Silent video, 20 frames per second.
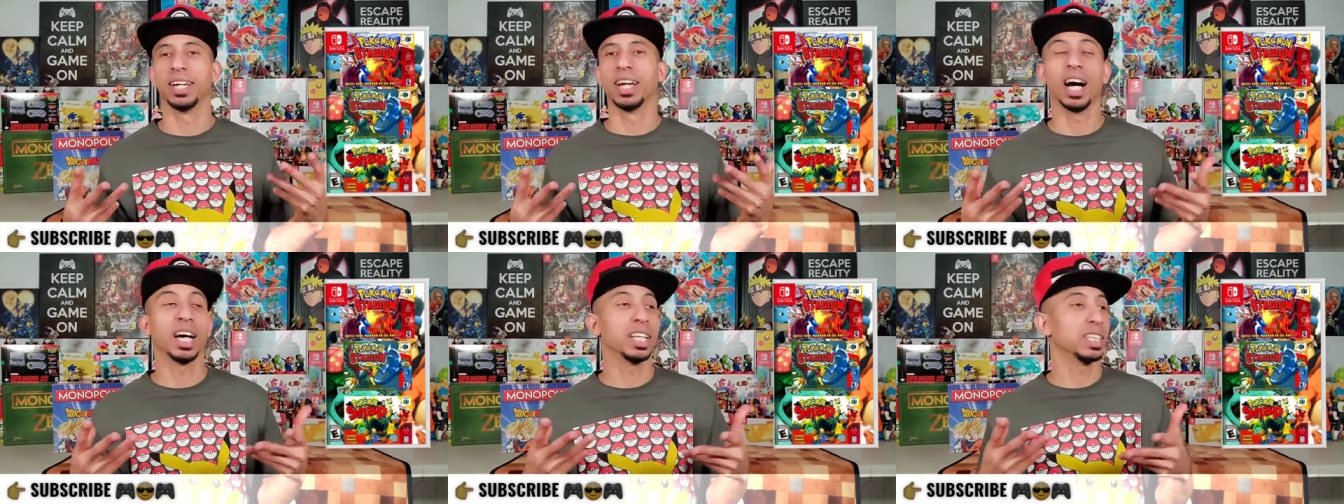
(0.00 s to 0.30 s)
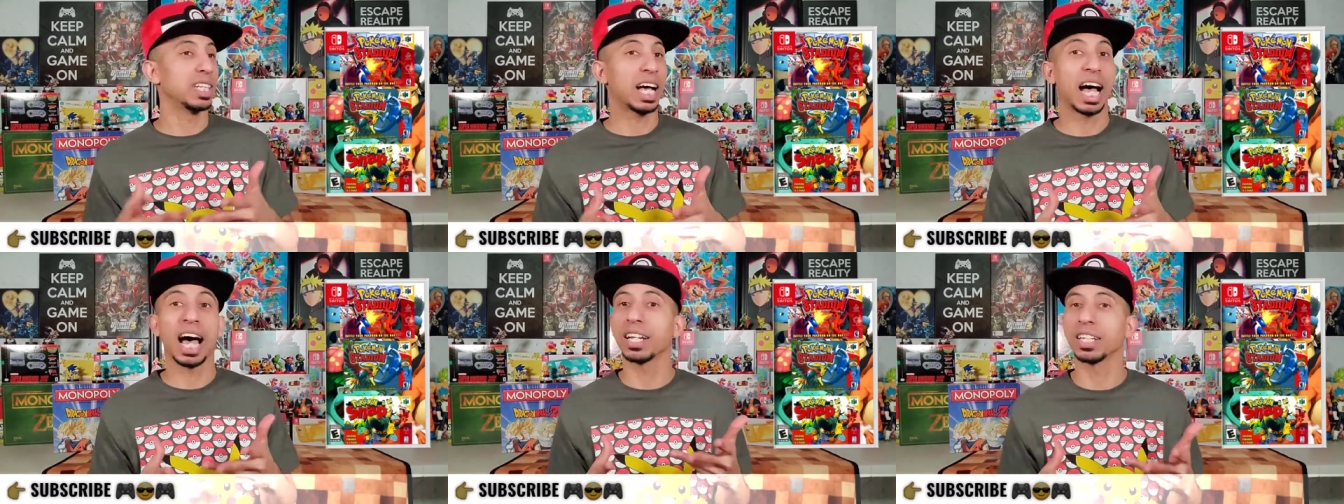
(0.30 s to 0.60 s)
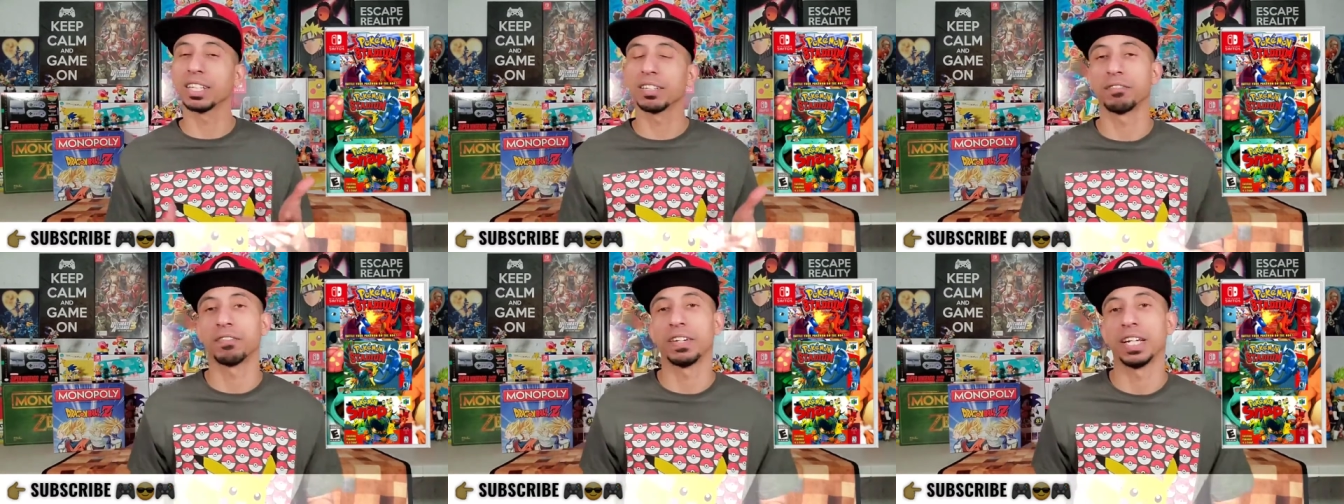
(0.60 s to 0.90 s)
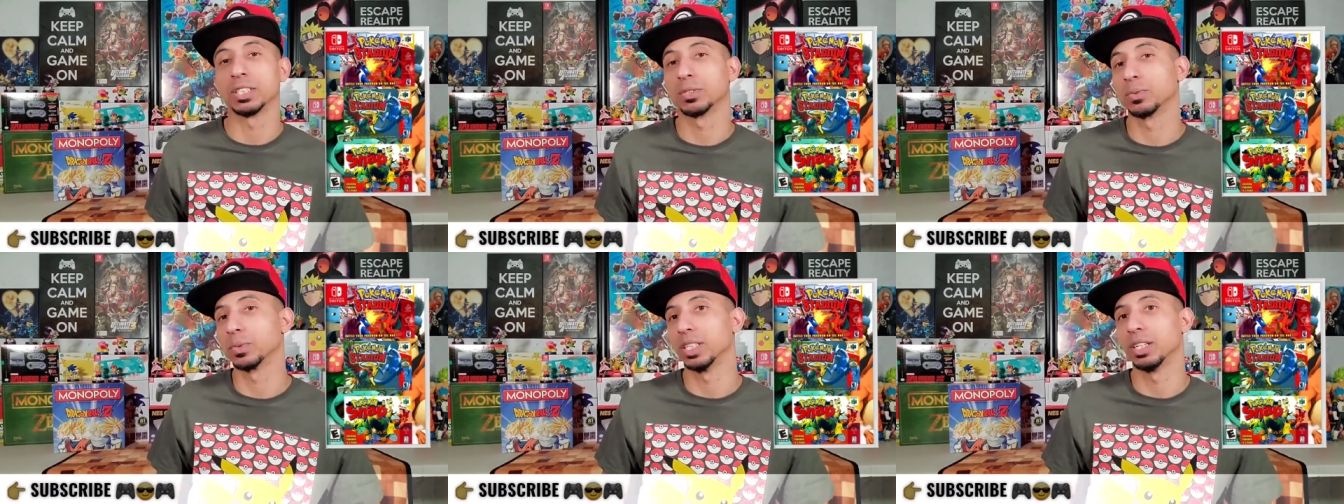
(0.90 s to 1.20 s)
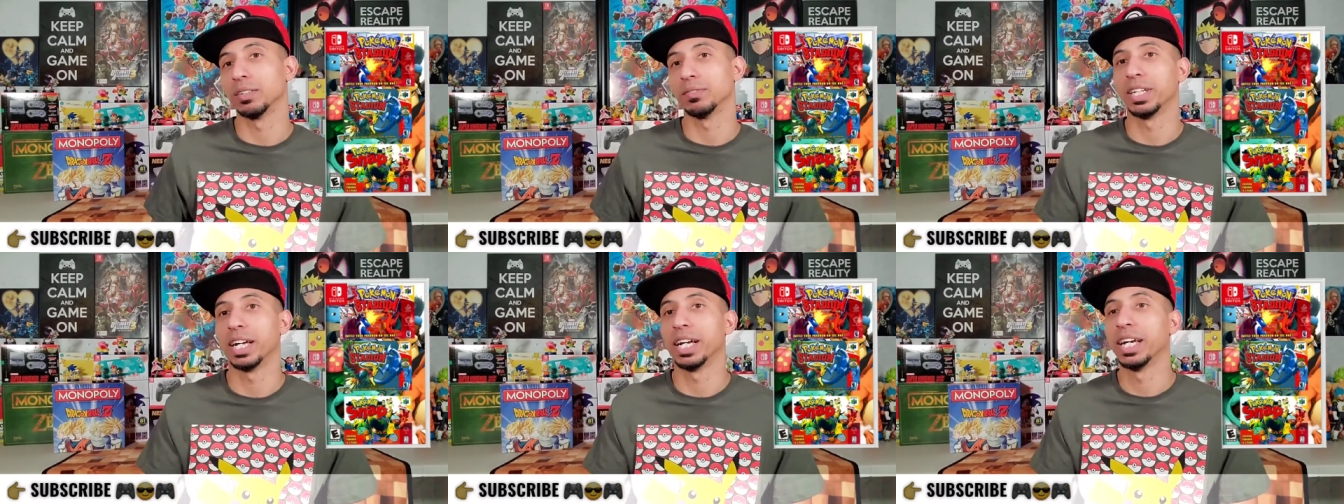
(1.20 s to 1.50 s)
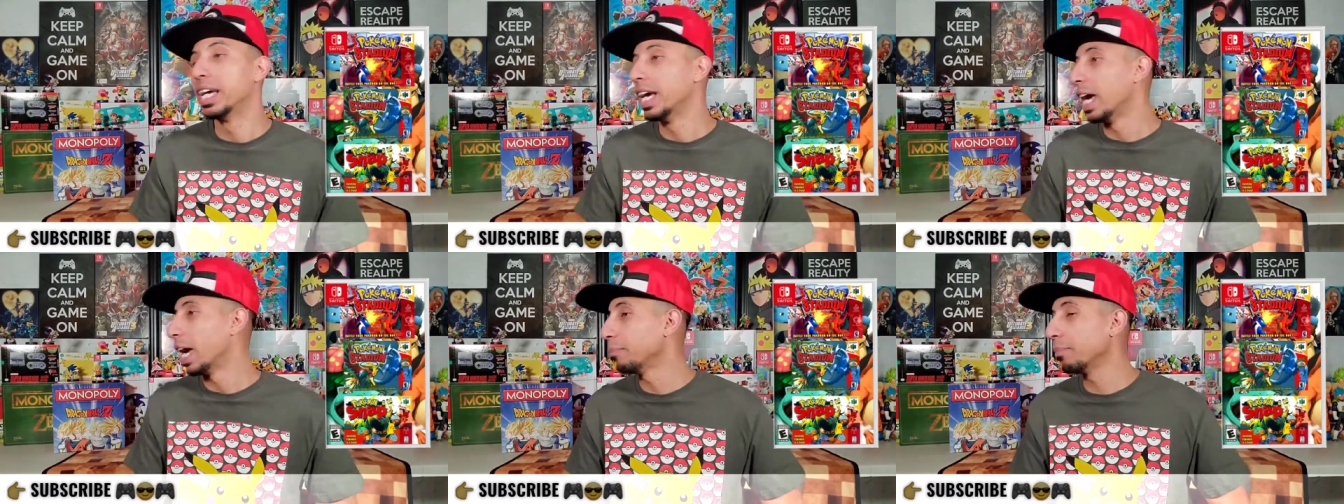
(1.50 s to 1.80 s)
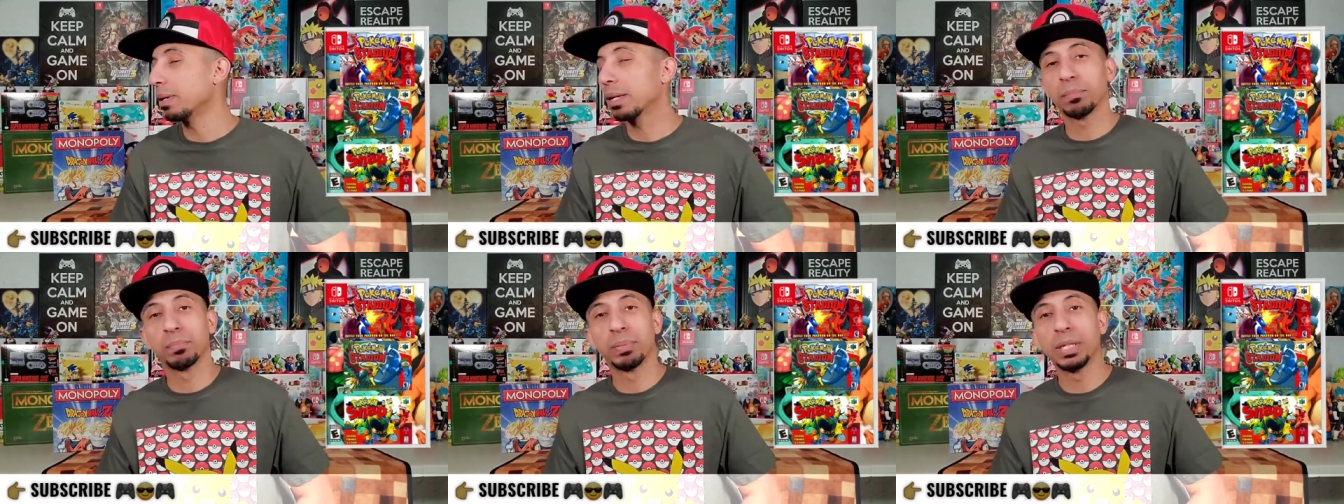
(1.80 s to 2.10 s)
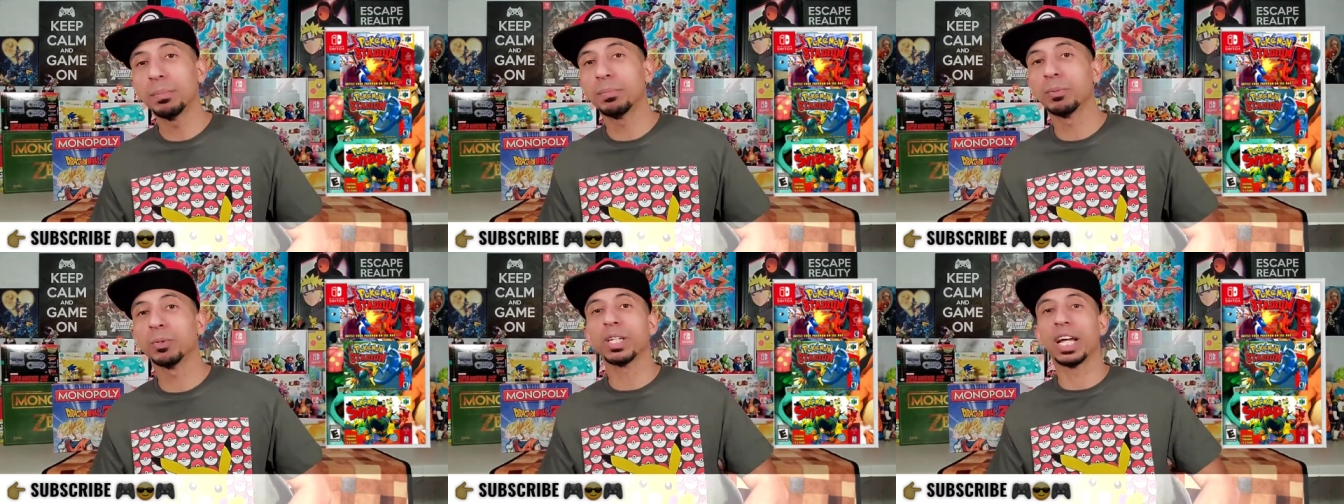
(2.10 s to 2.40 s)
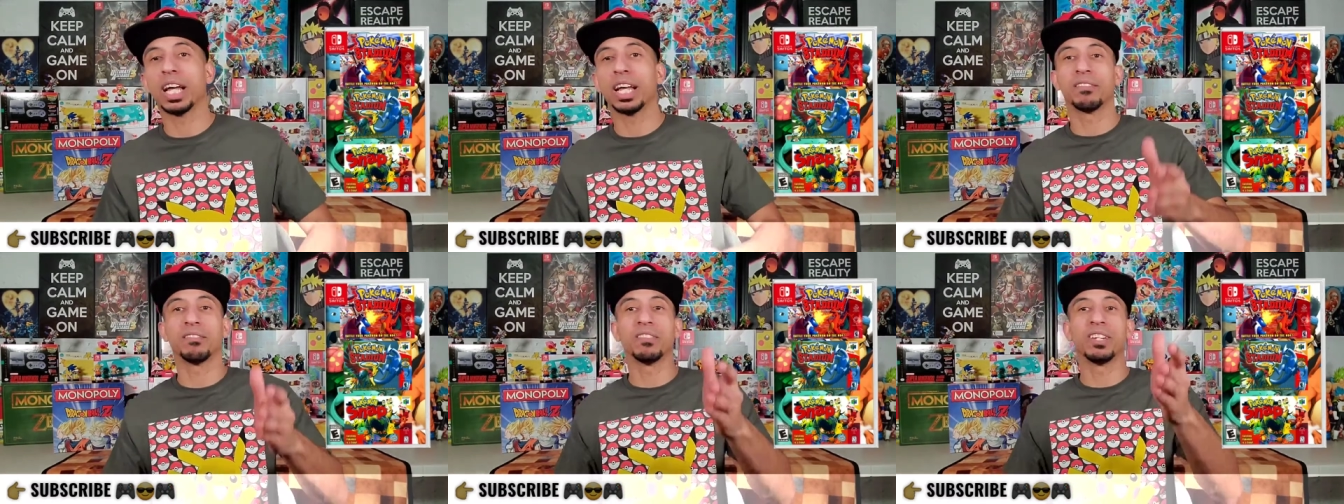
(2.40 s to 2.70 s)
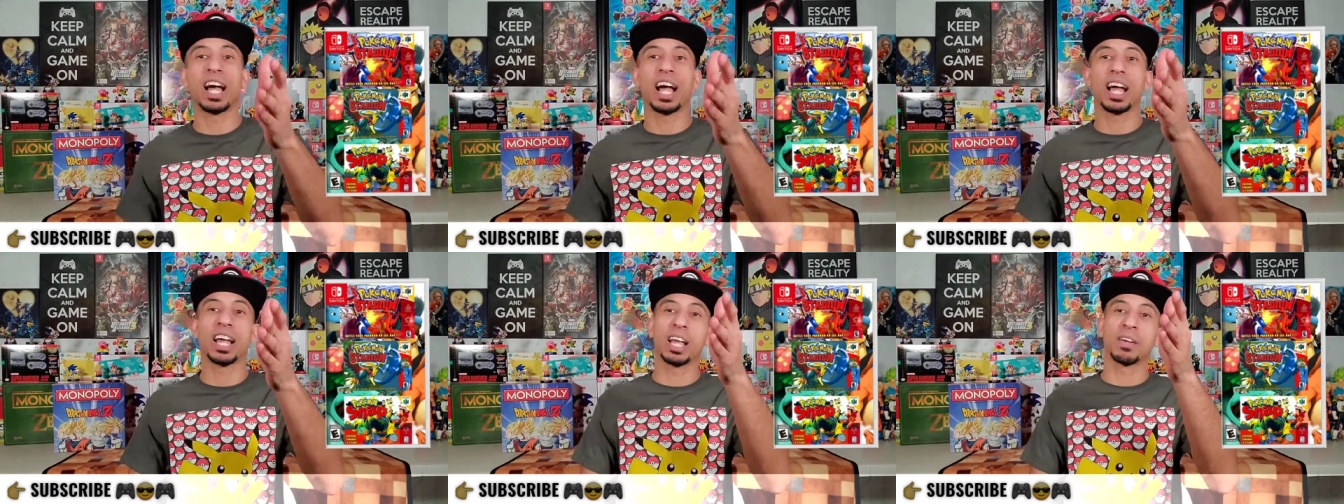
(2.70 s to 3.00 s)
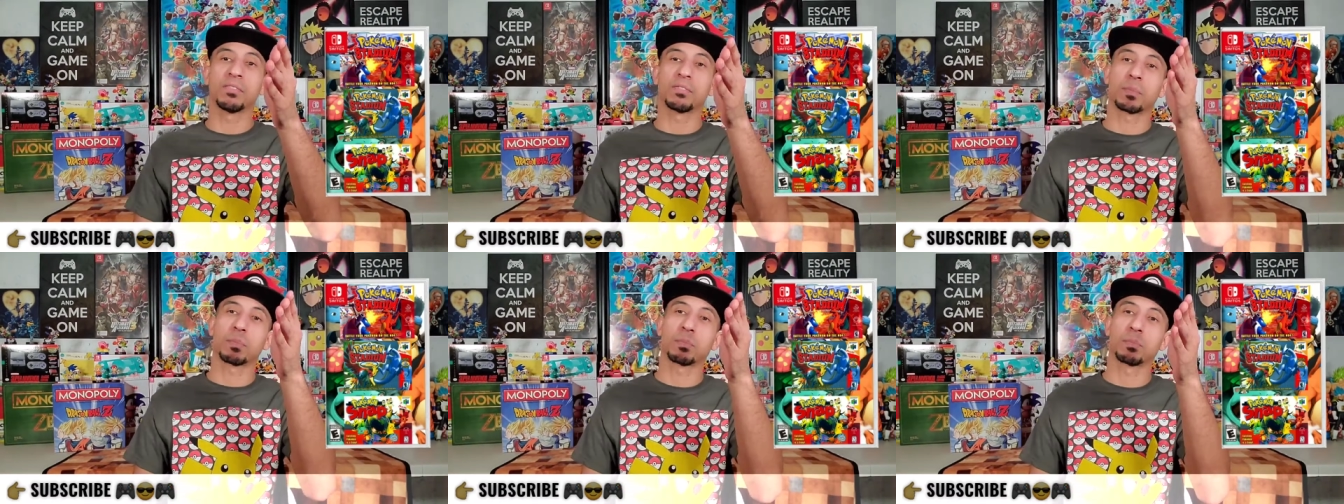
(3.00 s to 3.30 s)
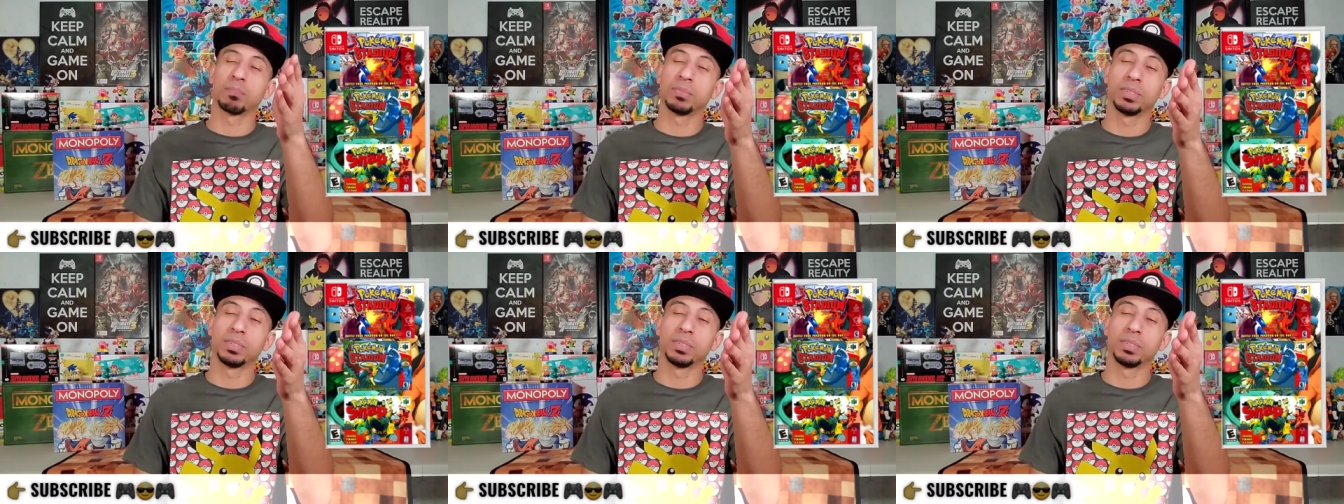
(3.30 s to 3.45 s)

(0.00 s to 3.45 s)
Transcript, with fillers: A lot of the fans would love that. And people that have not ever,